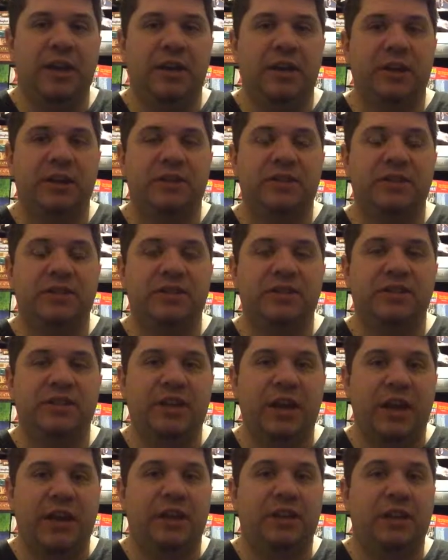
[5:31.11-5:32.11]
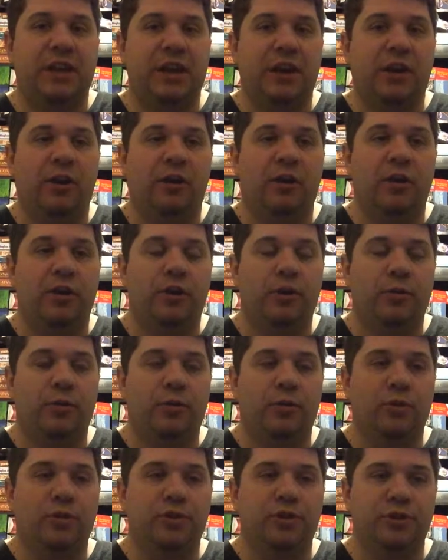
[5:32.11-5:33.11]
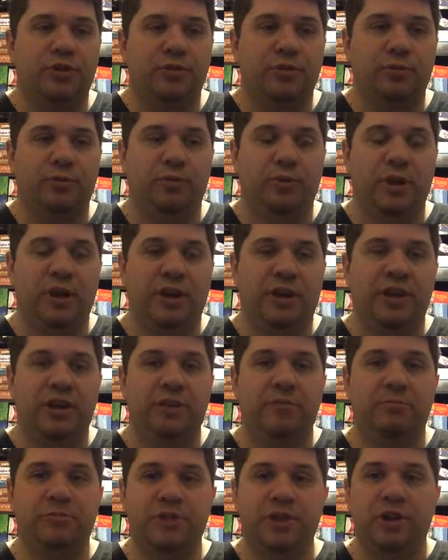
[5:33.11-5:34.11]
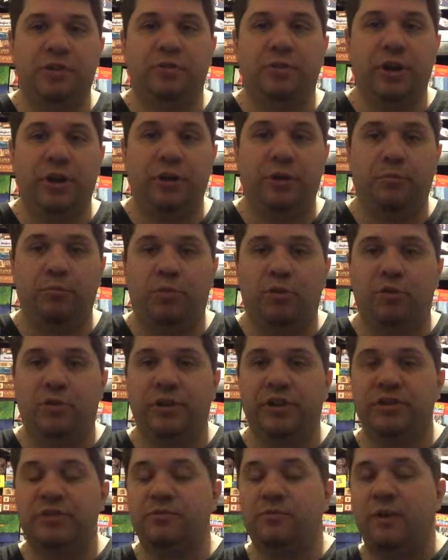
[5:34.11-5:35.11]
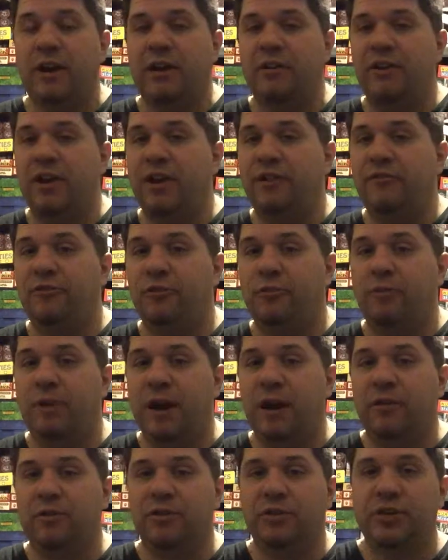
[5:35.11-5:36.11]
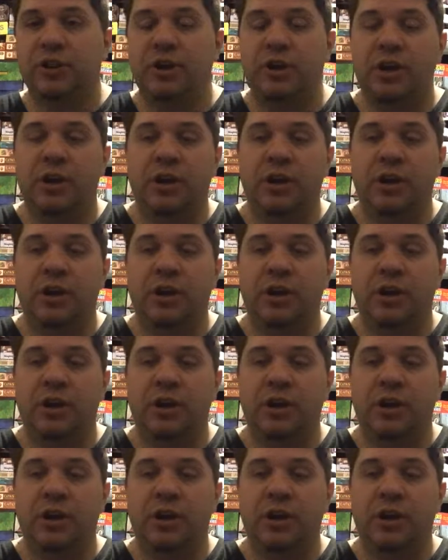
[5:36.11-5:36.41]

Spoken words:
it just stayed there in order to keep generating points round after round.